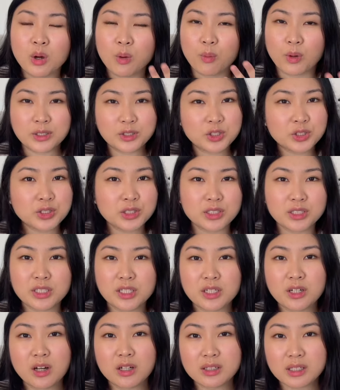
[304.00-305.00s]
what you're
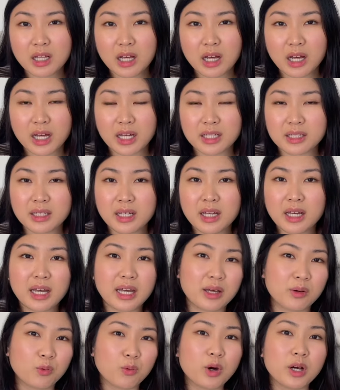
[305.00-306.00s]
seeing online
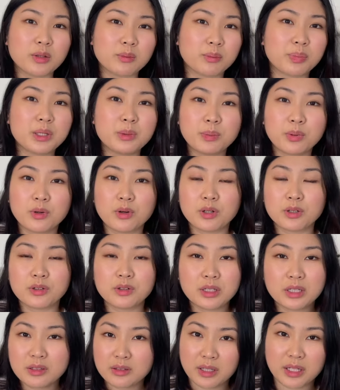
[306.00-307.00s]
and what people on
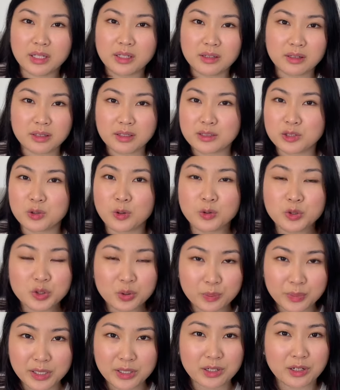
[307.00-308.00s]
like social
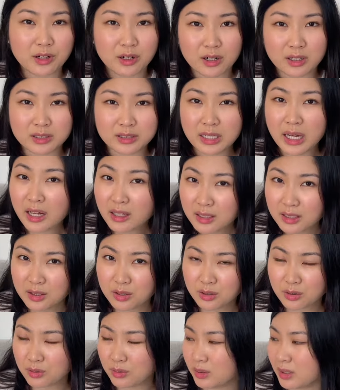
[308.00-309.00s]
media are telling
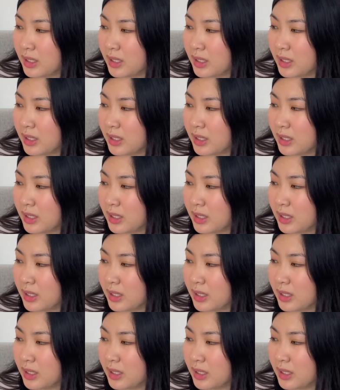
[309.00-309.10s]
you.